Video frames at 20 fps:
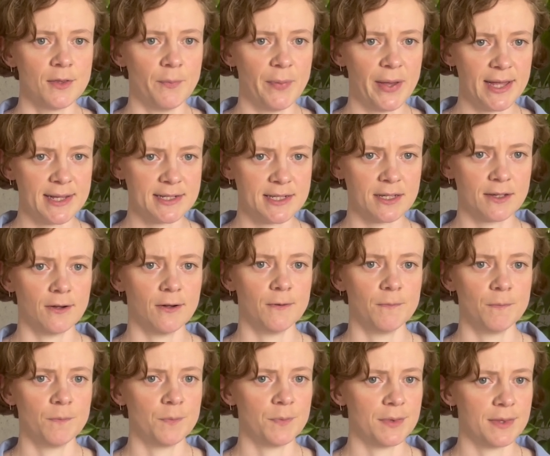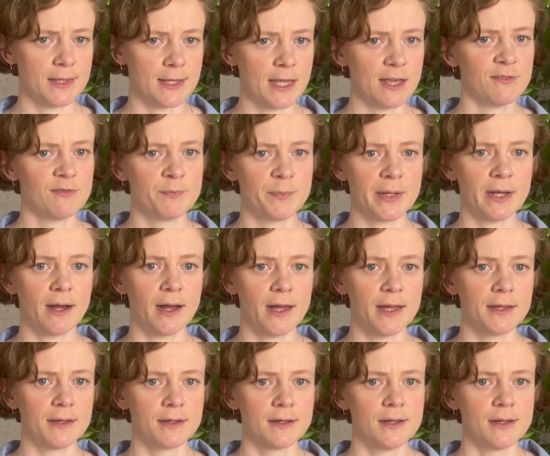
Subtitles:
Pentagon, the FBI,